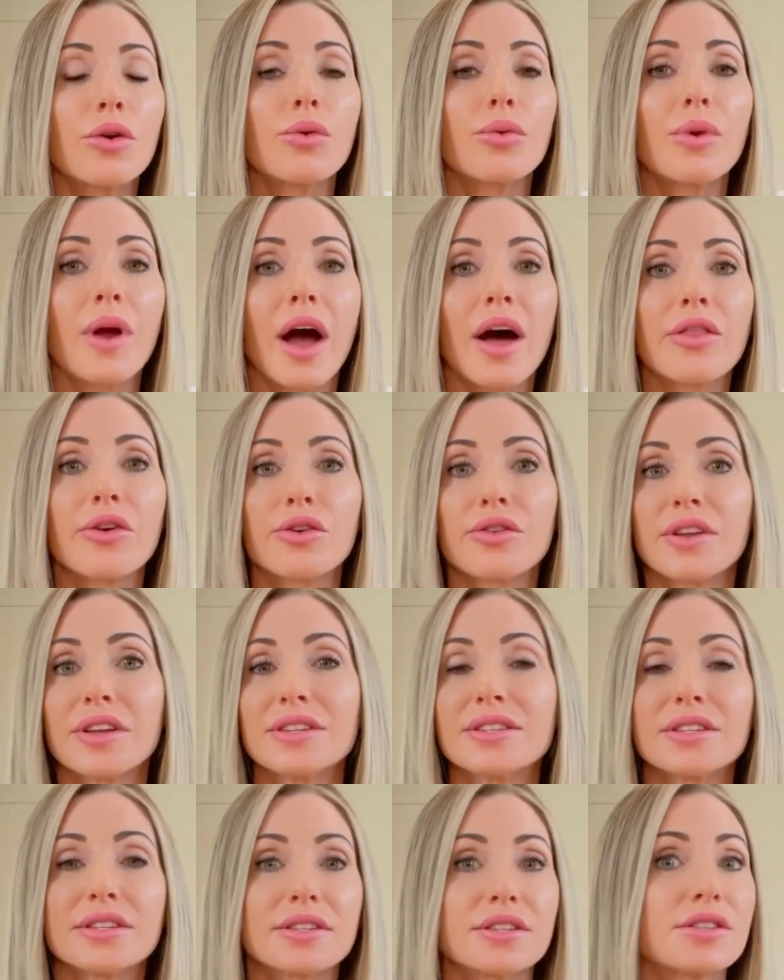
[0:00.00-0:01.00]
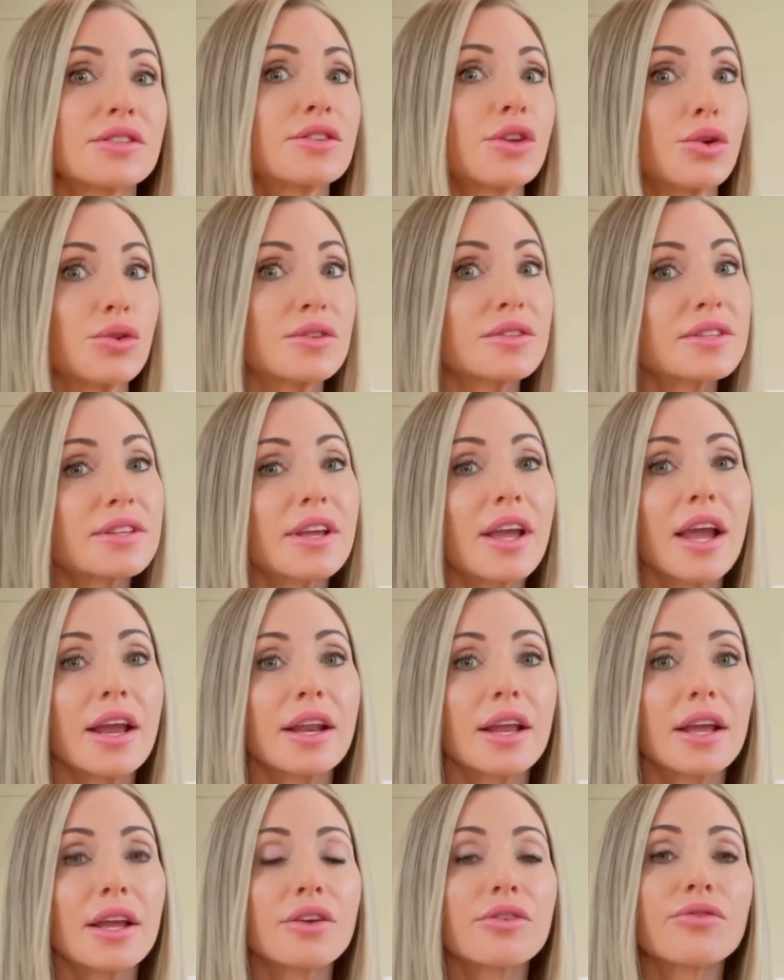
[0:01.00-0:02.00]
rather than
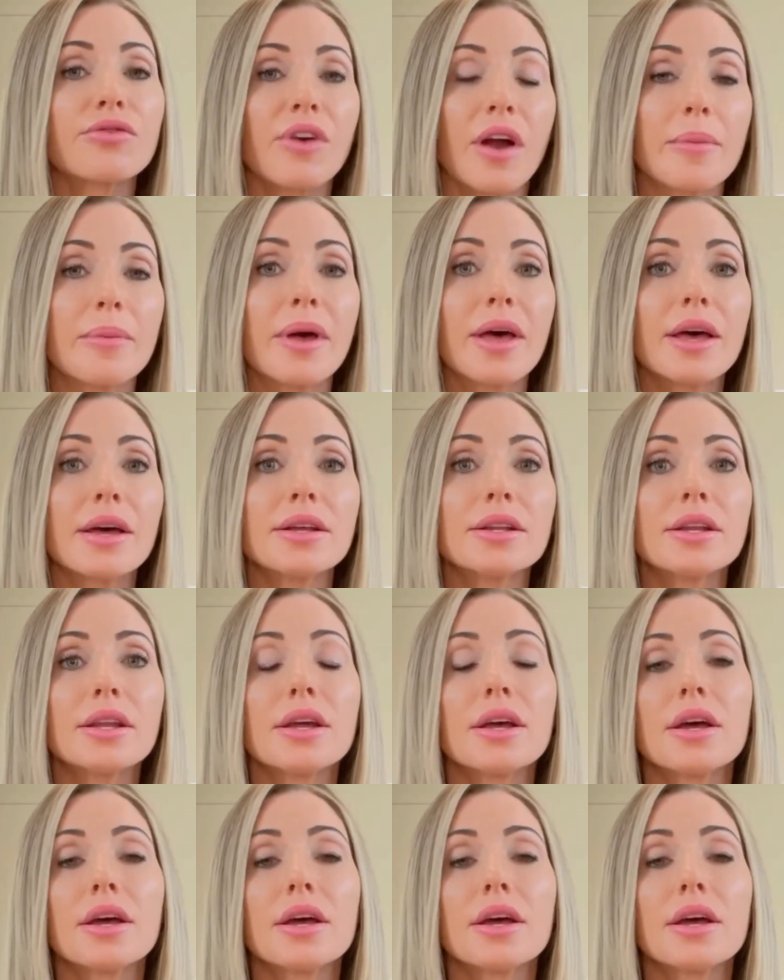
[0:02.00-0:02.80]
disassociating from it,